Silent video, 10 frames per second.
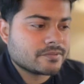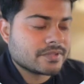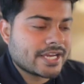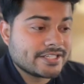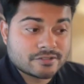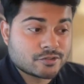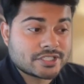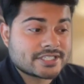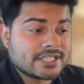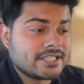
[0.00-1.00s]
do
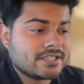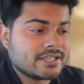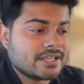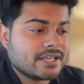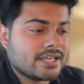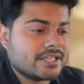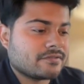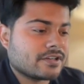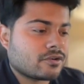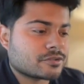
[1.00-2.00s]
9:16, and
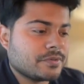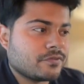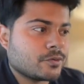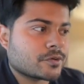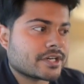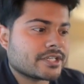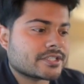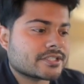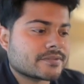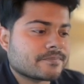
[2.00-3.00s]
it will cost me 4
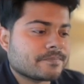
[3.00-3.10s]
credits.